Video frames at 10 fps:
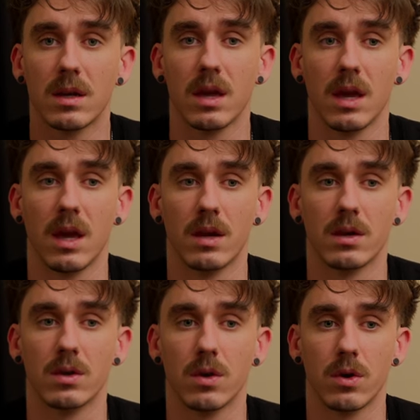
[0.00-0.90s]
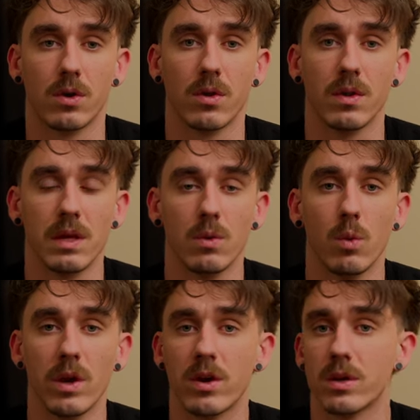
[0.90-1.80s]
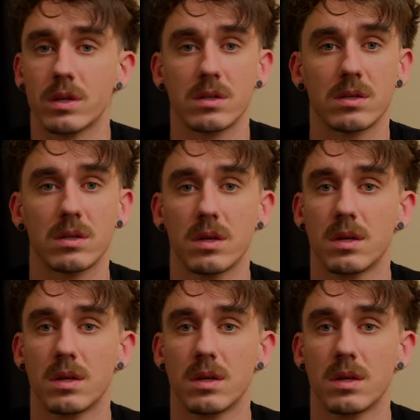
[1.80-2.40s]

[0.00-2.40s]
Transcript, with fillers: and learn the weirdest